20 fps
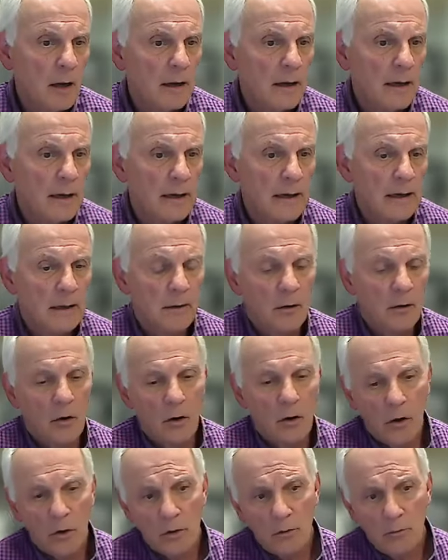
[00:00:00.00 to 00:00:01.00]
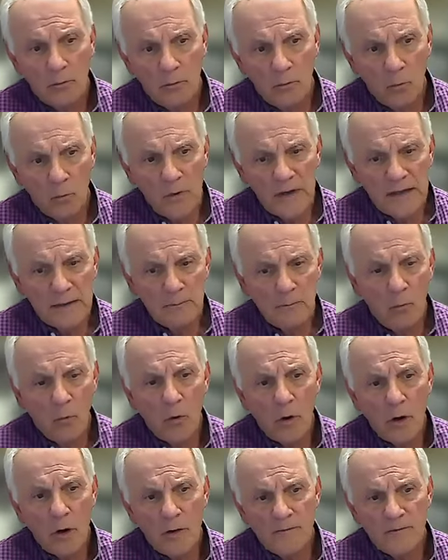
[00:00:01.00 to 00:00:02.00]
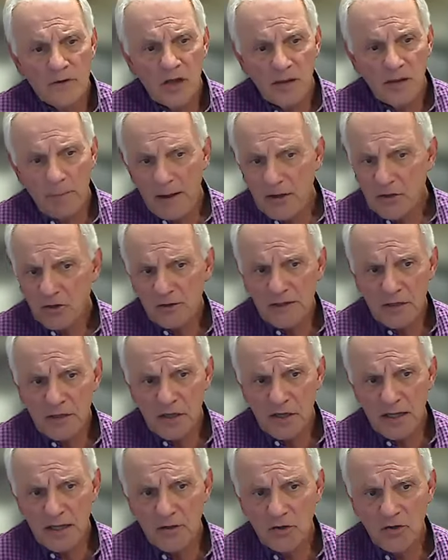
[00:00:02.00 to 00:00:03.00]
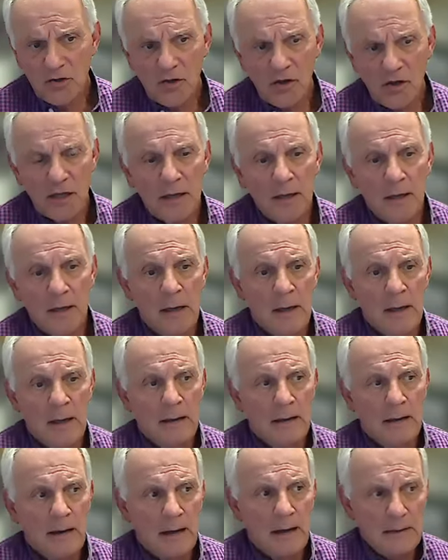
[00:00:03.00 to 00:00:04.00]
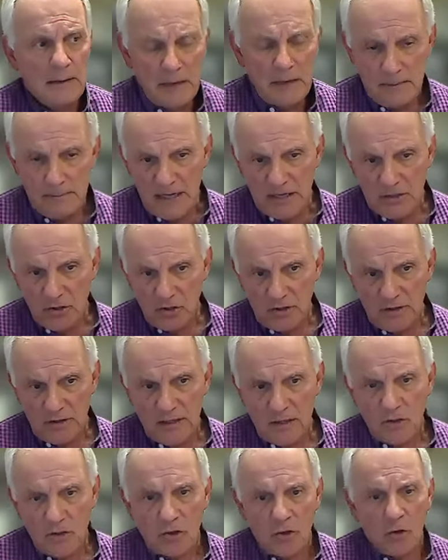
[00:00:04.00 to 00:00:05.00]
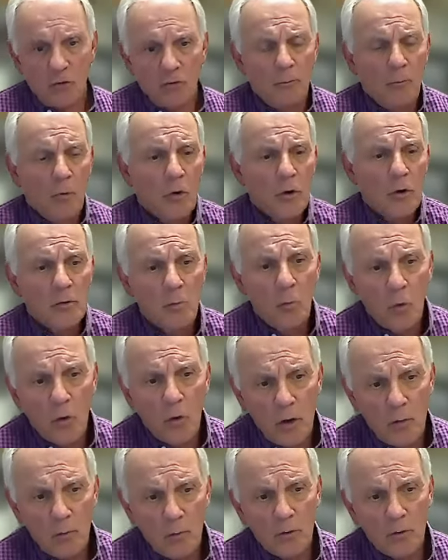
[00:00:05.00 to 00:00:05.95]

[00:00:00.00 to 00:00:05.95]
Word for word: Uh, are we more of a specialist agency I, I, mentioned digital more and more.